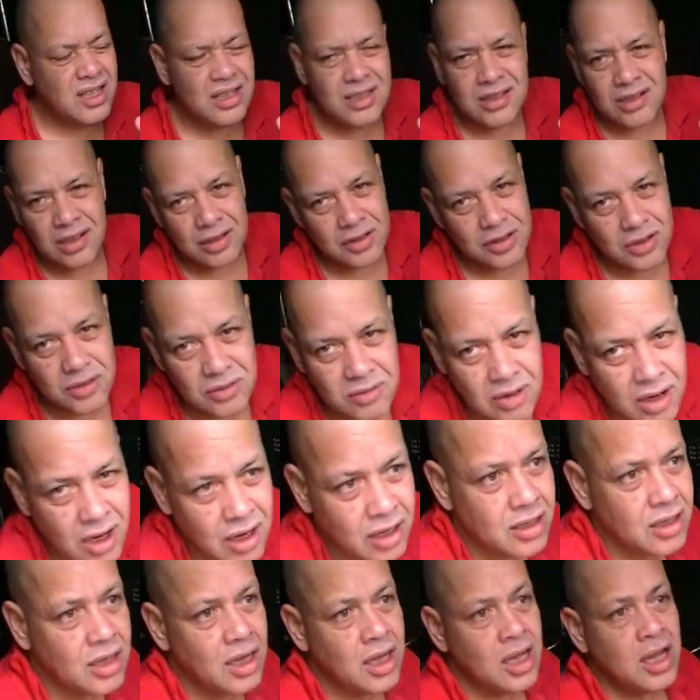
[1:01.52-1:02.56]
it's not so
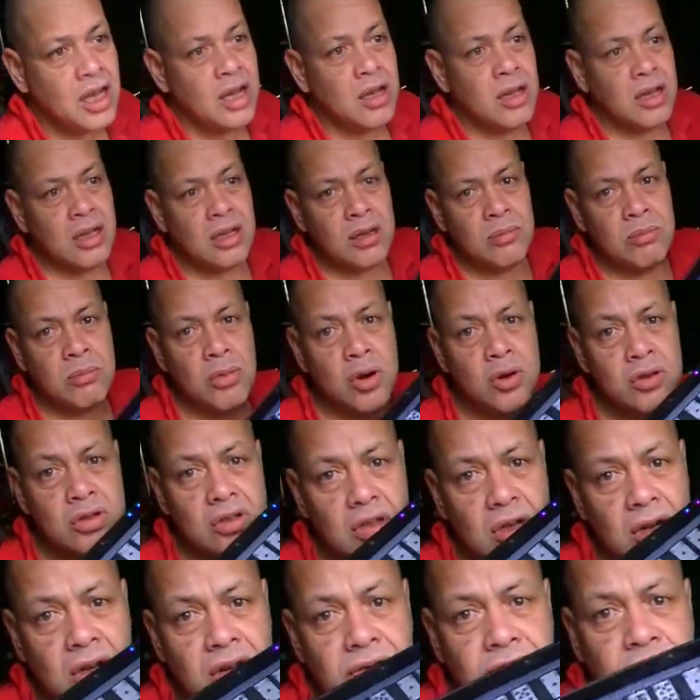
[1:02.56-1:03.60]
hard most
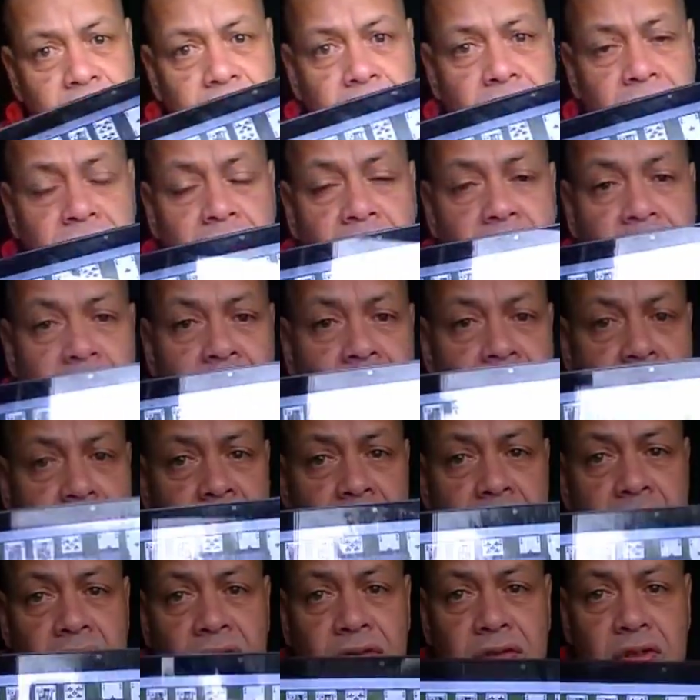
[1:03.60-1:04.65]
of the
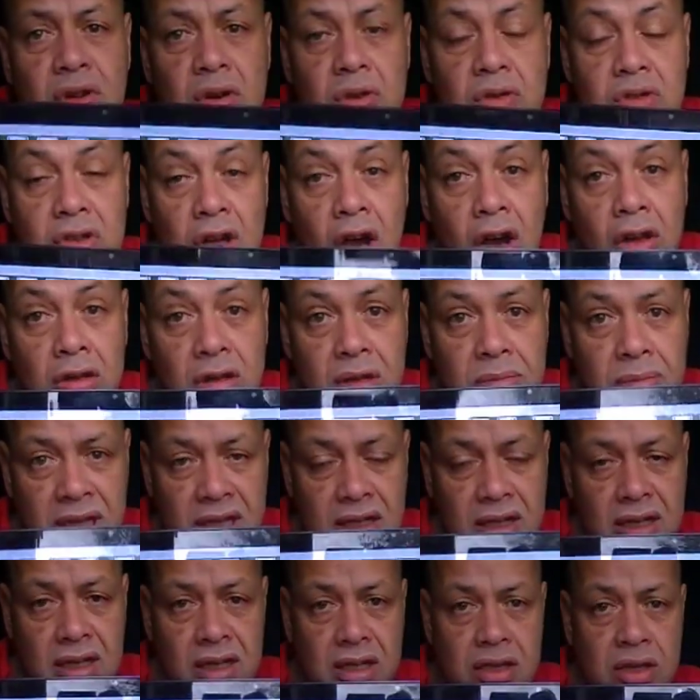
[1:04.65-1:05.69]
stuff goes
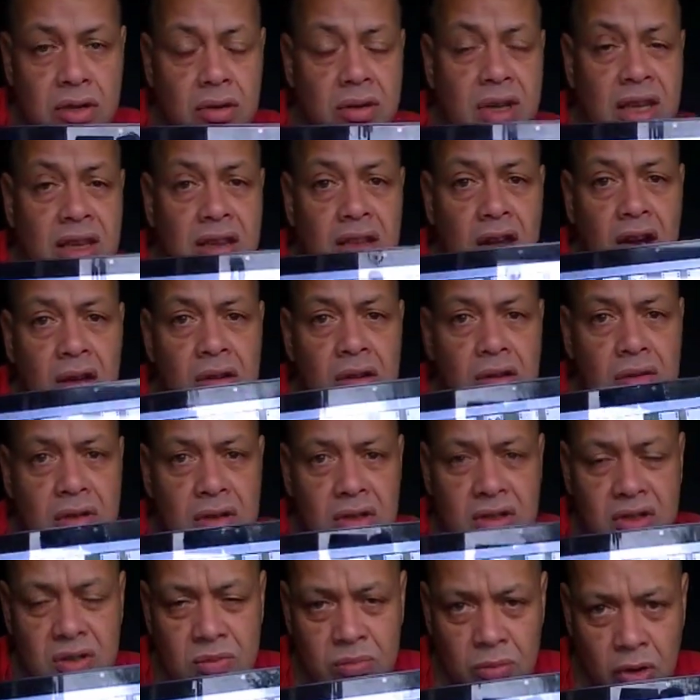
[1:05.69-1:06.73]
automatically you can download
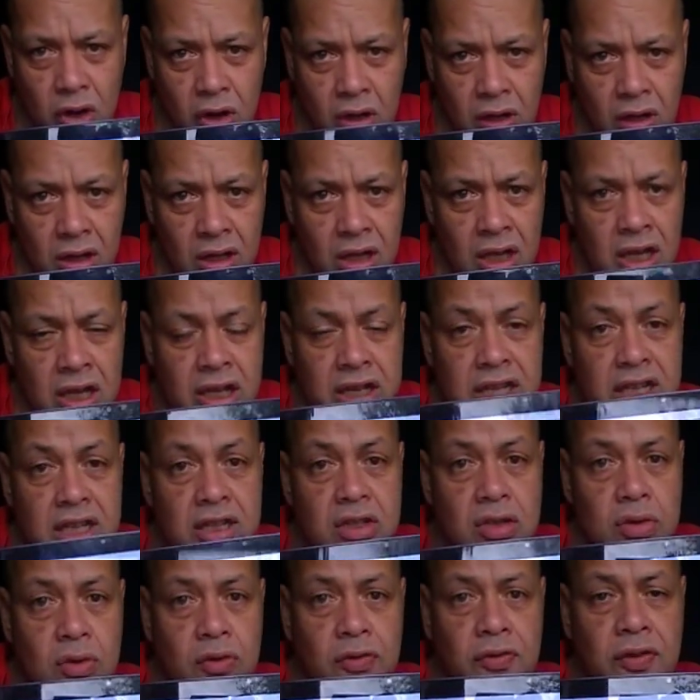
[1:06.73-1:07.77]
a small
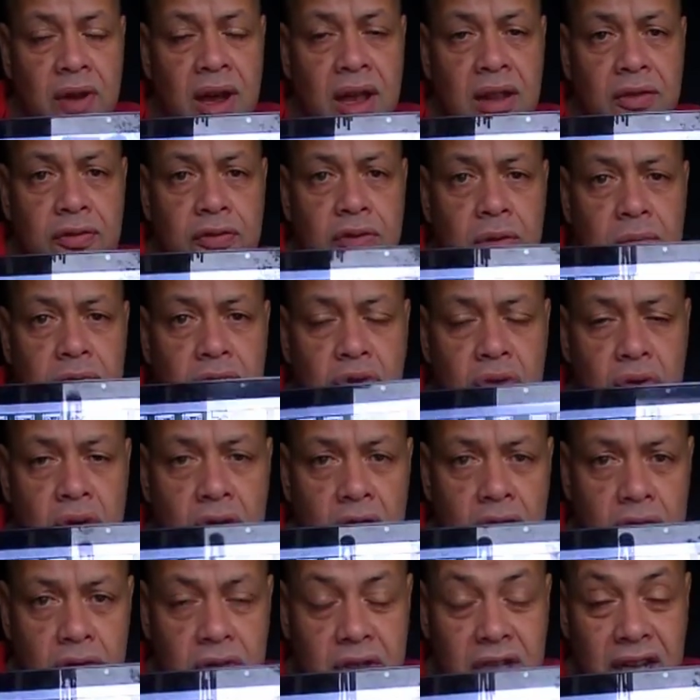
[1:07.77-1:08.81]
ISO file from
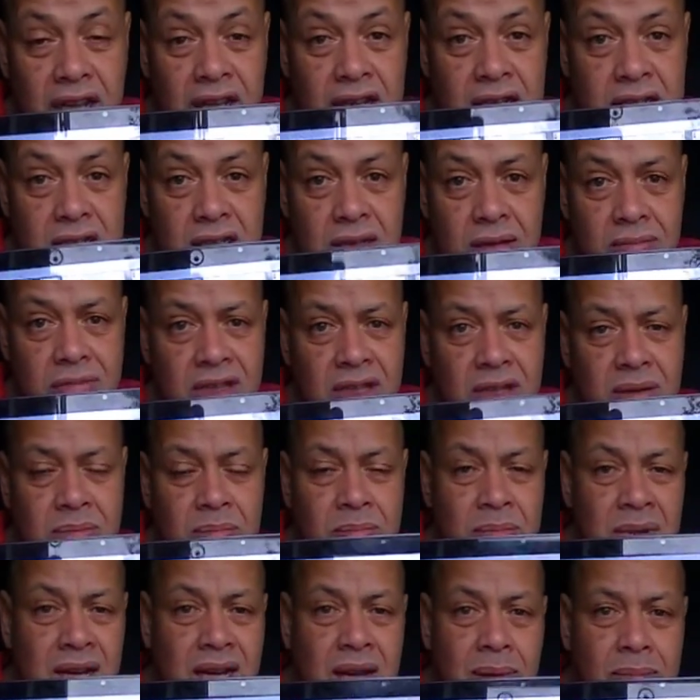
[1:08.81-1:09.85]
200 and something
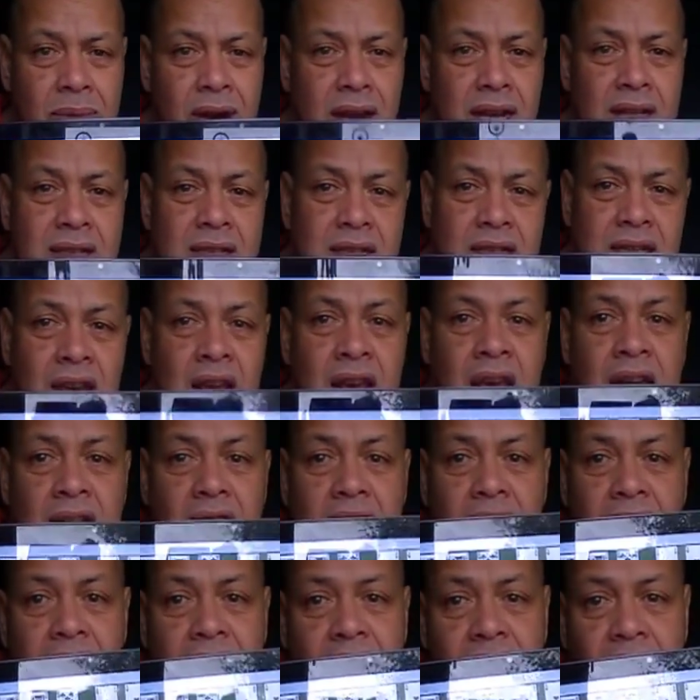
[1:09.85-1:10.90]
megabytes
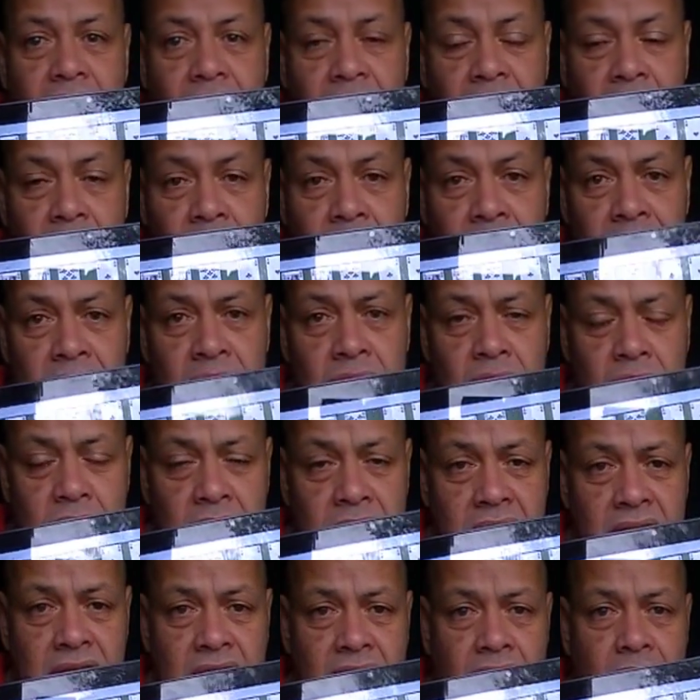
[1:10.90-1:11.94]
and when you
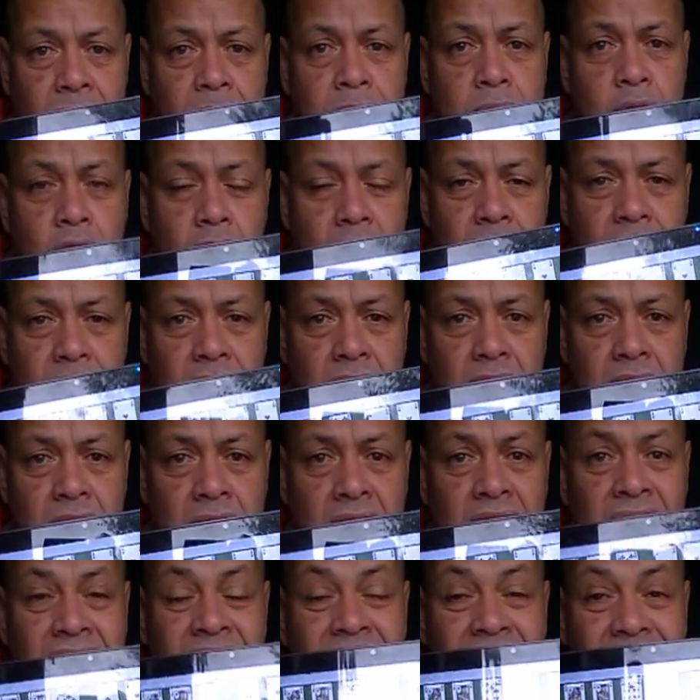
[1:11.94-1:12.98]
create a bootable
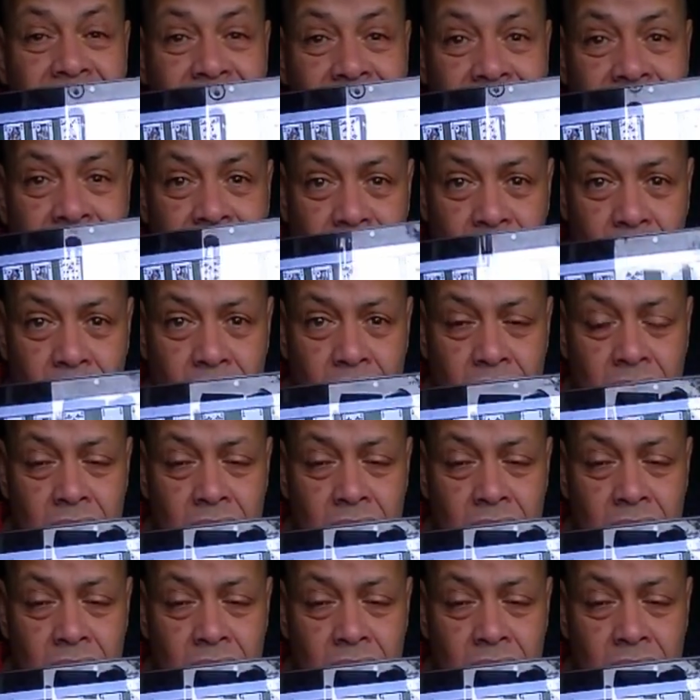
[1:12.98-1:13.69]
ISO